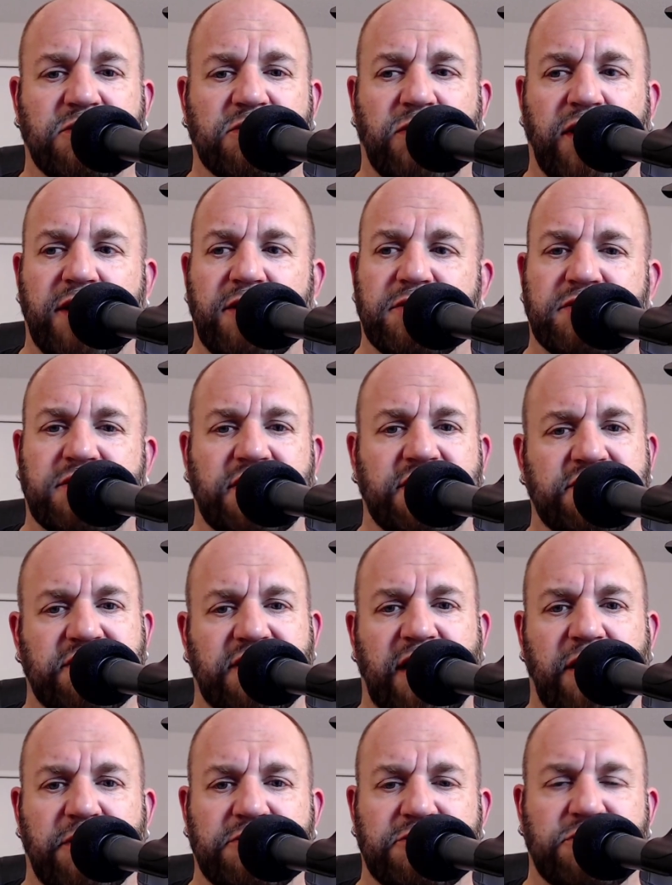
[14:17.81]
the radio thinks and
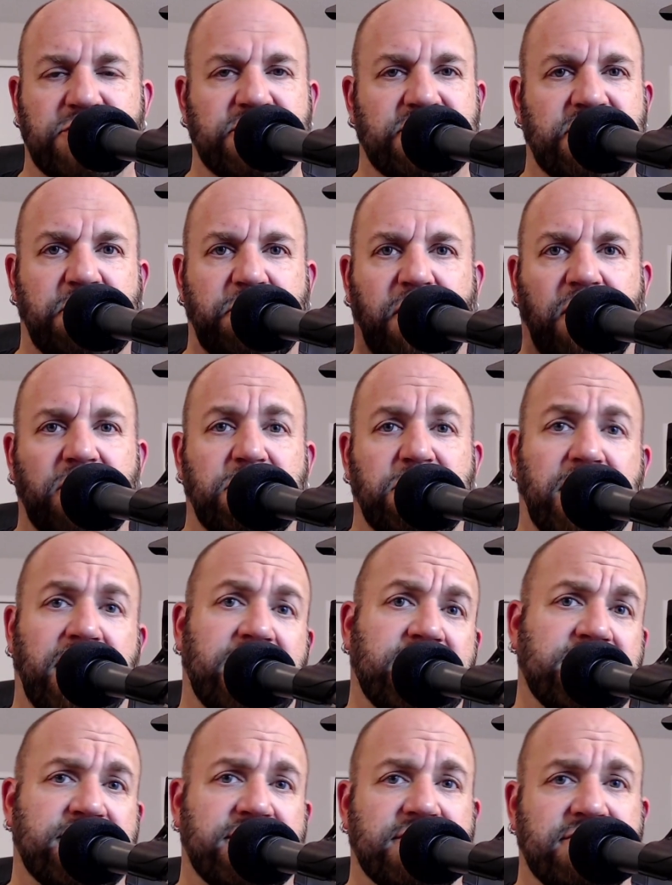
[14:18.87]
how it tunes up all the
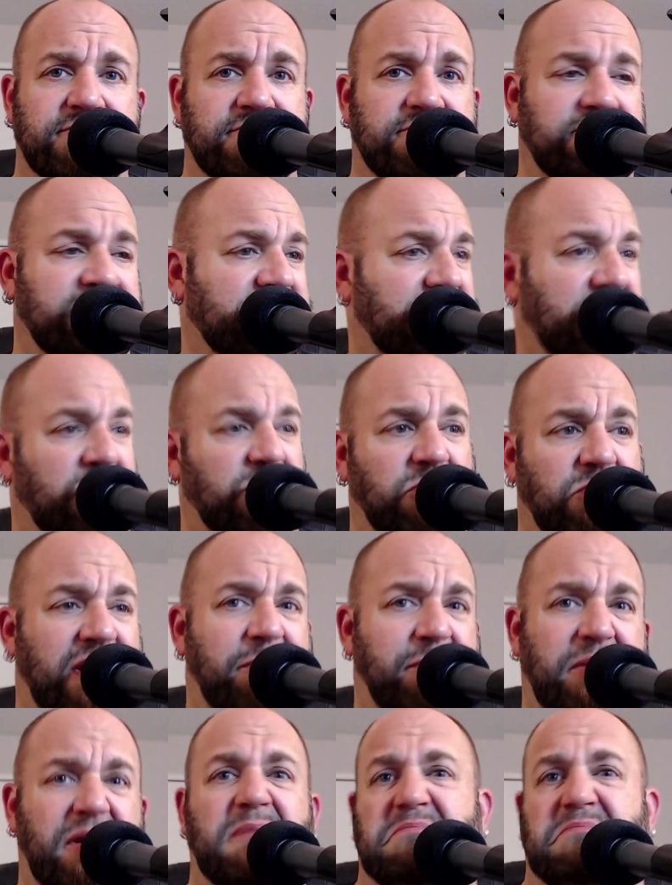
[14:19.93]
bands and we'll
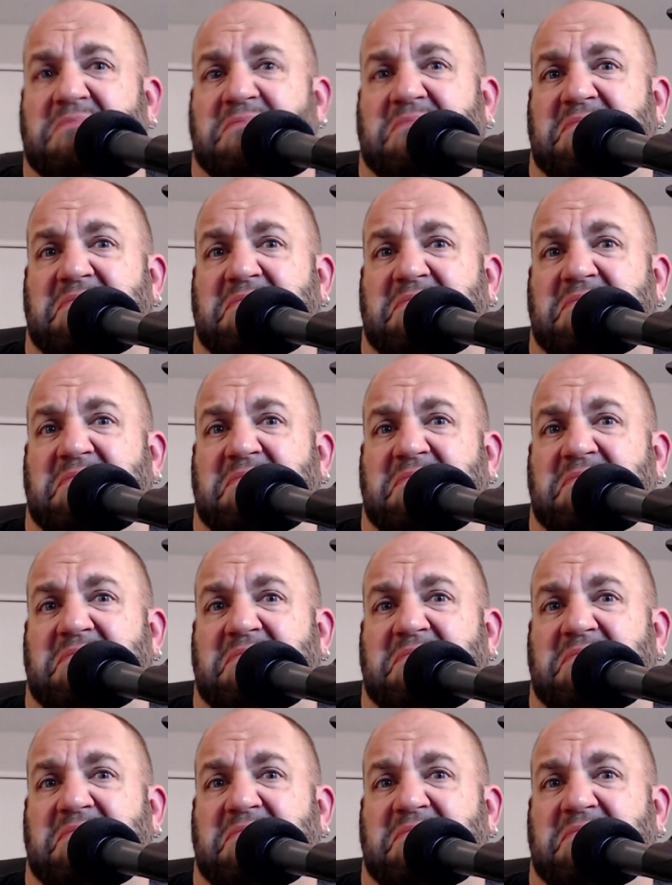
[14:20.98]
wrap it up.